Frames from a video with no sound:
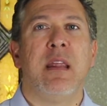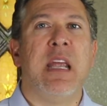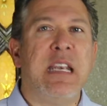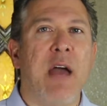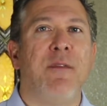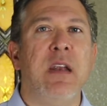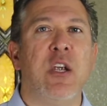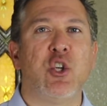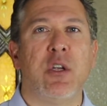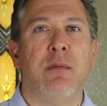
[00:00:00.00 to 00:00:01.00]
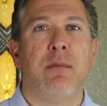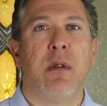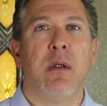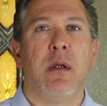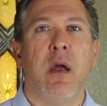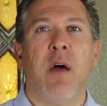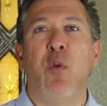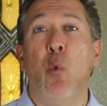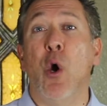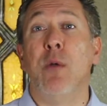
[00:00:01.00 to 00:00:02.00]
The definition of
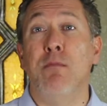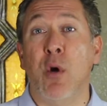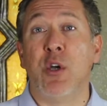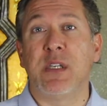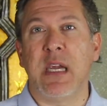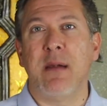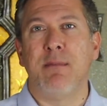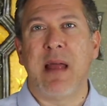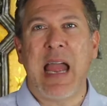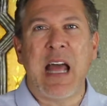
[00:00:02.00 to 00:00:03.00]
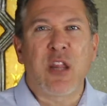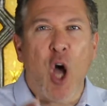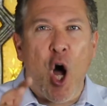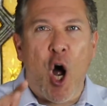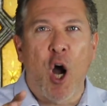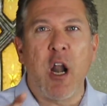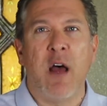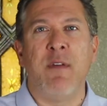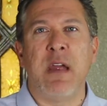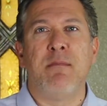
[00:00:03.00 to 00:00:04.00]
the word mercy at the heart
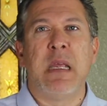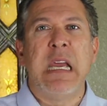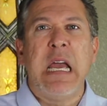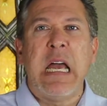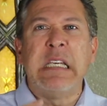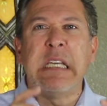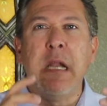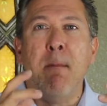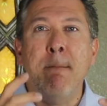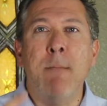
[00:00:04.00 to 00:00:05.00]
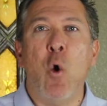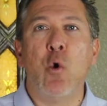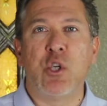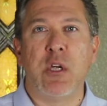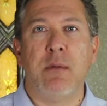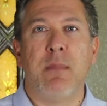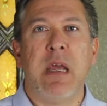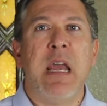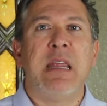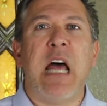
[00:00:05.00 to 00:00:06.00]
of it is an emotion
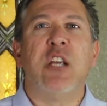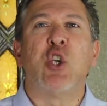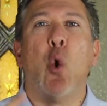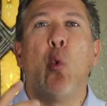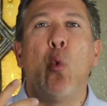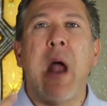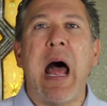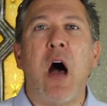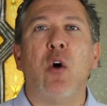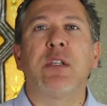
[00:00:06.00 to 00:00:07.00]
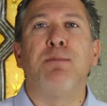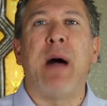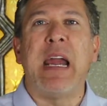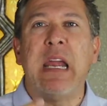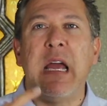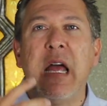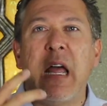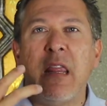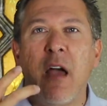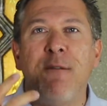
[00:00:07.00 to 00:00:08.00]
that is aroused by
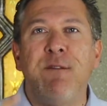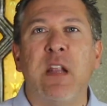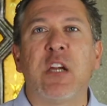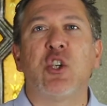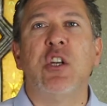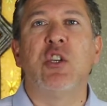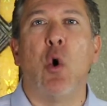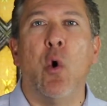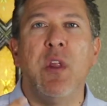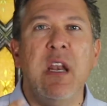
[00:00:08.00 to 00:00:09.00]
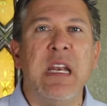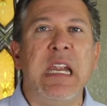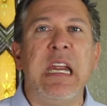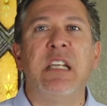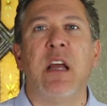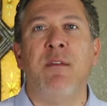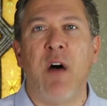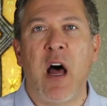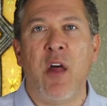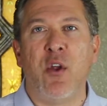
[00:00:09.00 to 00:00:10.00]
the afflictions or the needs
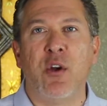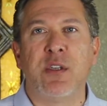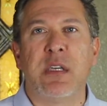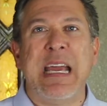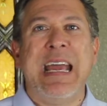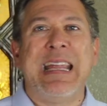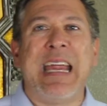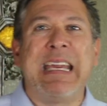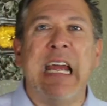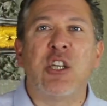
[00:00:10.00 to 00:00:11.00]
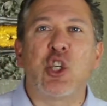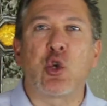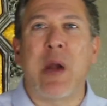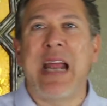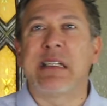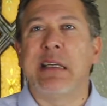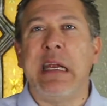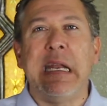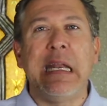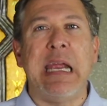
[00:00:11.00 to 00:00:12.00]
of others that gets
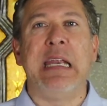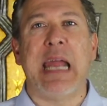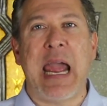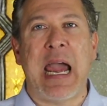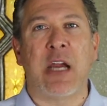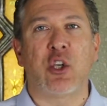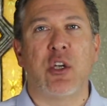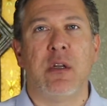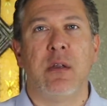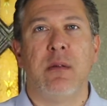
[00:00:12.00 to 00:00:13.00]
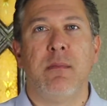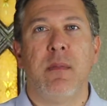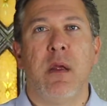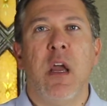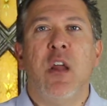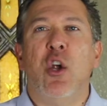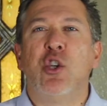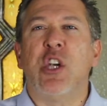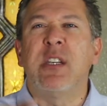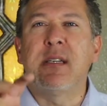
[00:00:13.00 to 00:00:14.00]
translated into action.
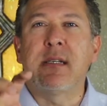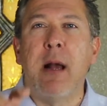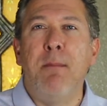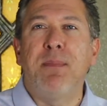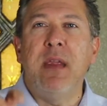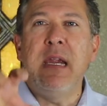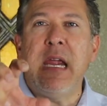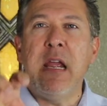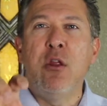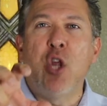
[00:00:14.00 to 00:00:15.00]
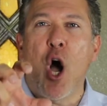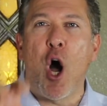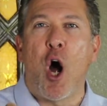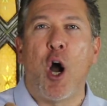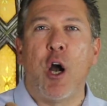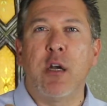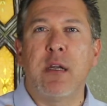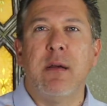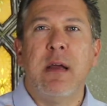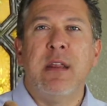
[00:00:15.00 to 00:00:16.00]
There's just something in the heart,
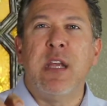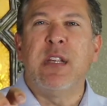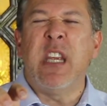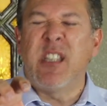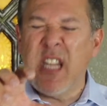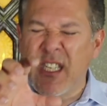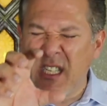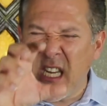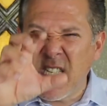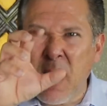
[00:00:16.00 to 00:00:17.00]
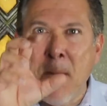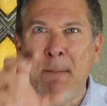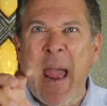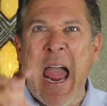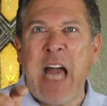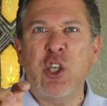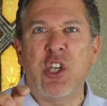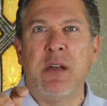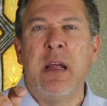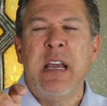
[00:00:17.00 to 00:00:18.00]
this, this, this
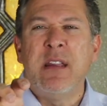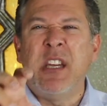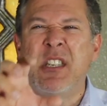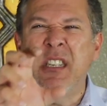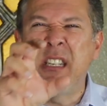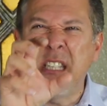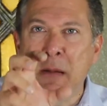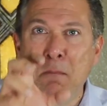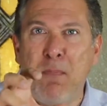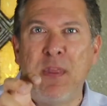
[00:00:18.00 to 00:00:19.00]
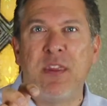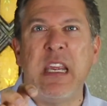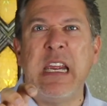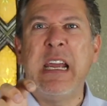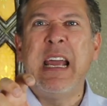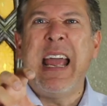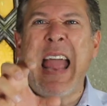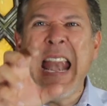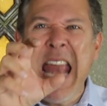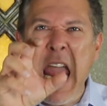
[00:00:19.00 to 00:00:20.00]
compassion, this sympathy
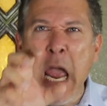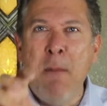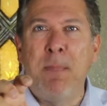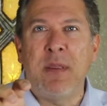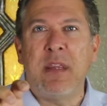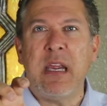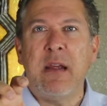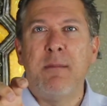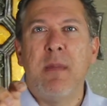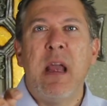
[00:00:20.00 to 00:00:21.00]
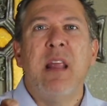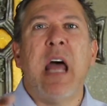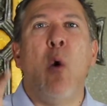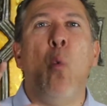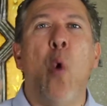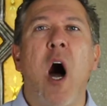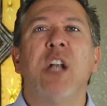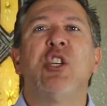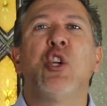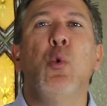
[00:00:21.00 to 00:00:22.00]
and empathy that
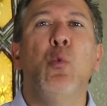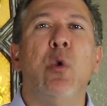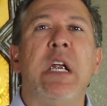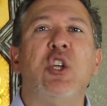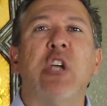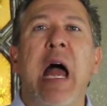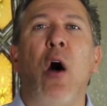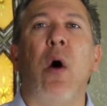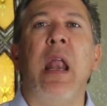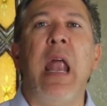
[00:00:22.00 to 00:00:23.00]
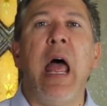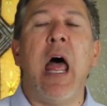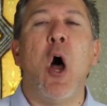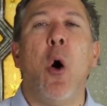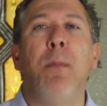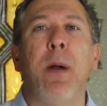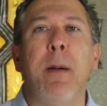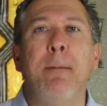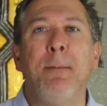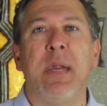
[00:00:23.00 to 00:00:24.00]
wants to reach out and help
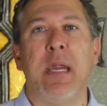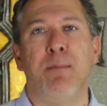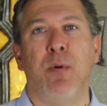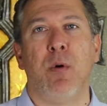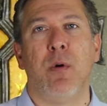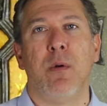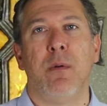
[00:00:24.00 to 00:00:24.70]
people.